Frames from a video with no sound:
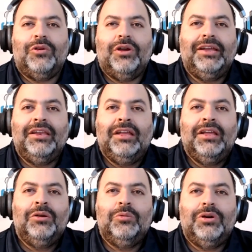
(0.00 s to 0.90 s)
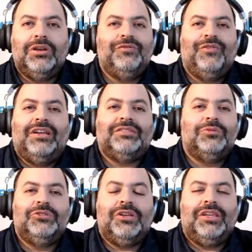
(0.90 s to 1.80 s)
right? What advice
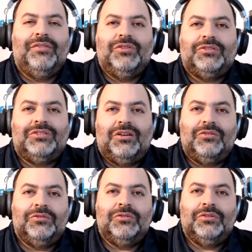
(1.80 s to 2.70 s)
would you give yourself?